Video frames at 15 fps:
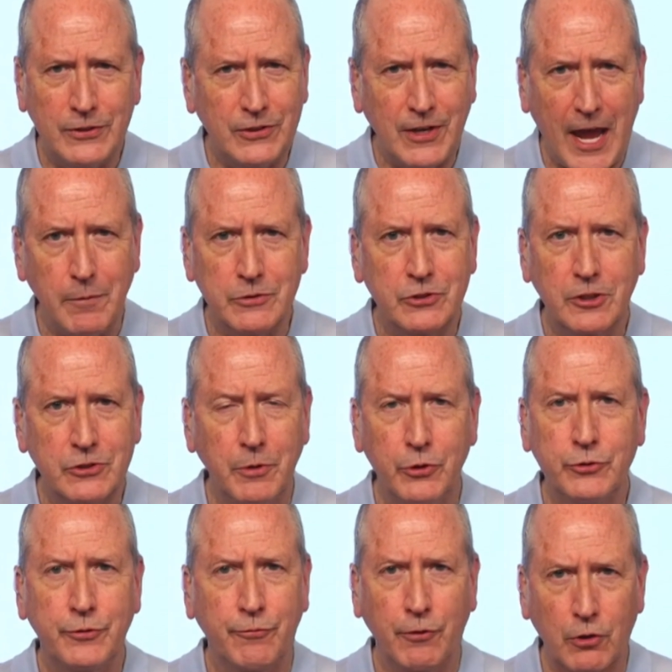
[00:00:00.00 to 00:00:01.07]
established the
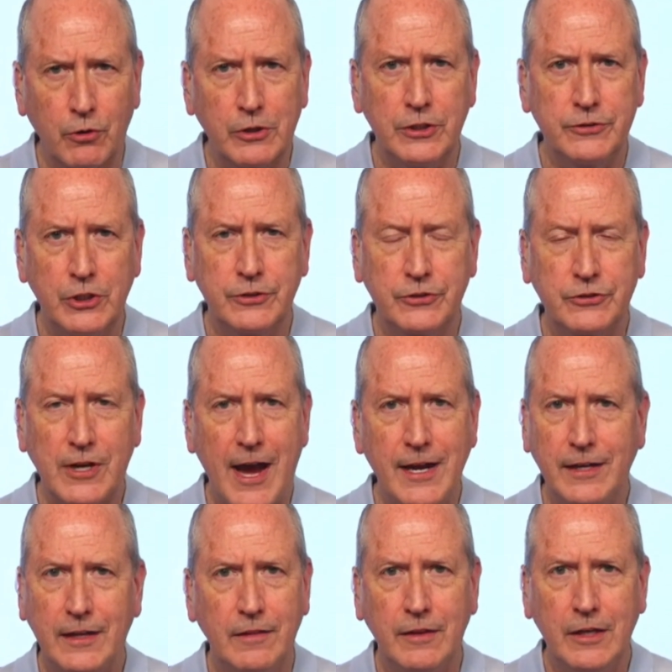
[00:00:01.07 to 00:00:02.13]
most flourishing
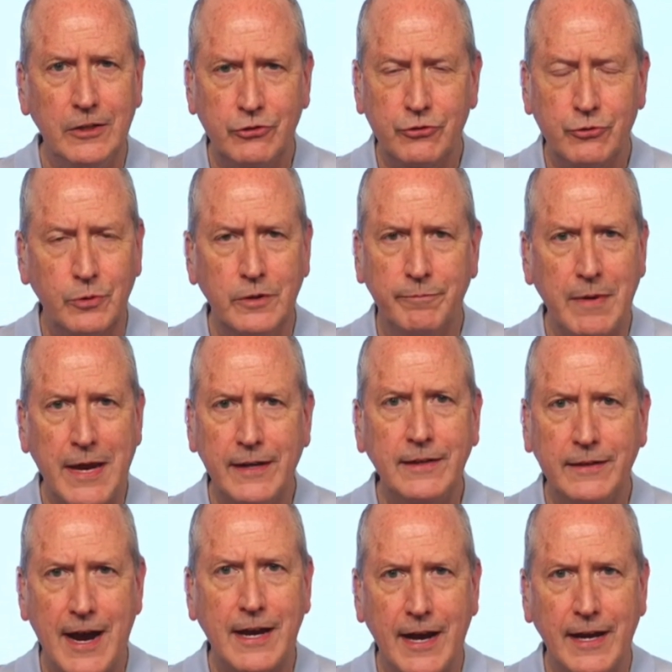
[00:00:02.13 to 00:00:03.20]
society in the history of
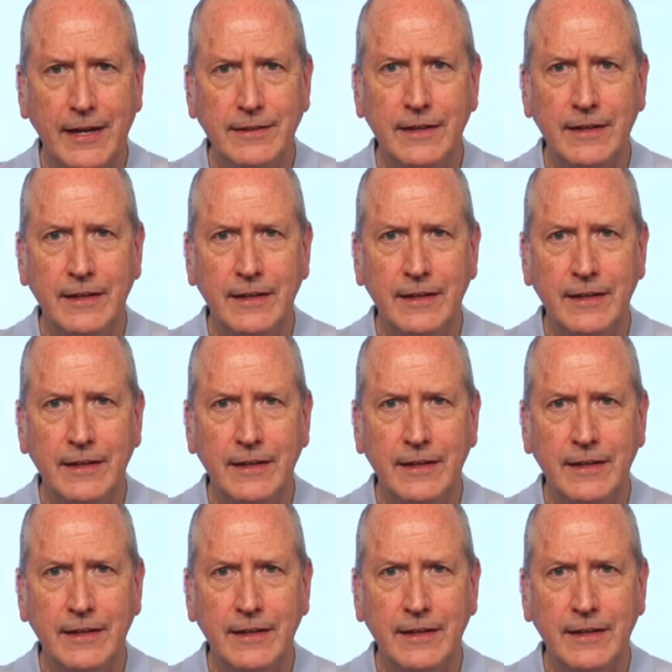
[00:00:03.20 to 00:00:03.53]
mankind.